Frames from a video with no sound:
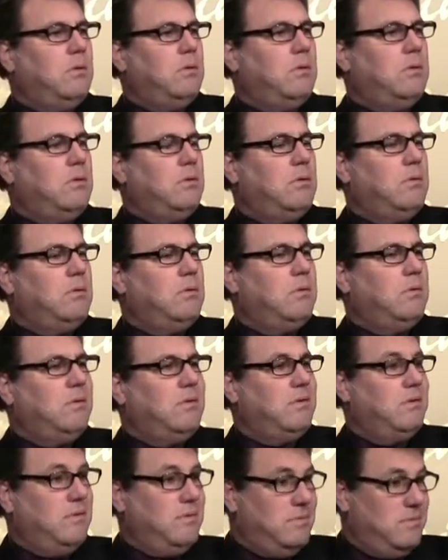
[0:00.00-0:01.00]

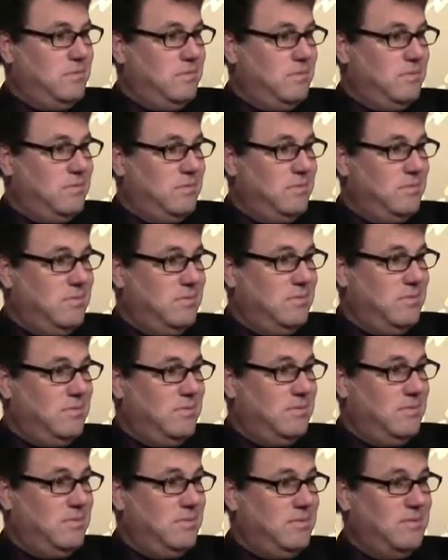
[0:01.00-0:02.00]

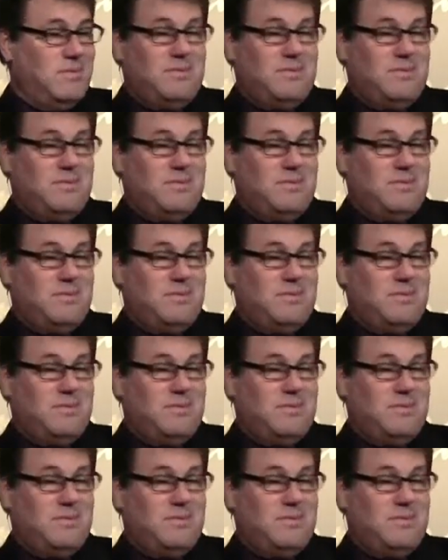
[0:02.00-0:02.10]
(silence)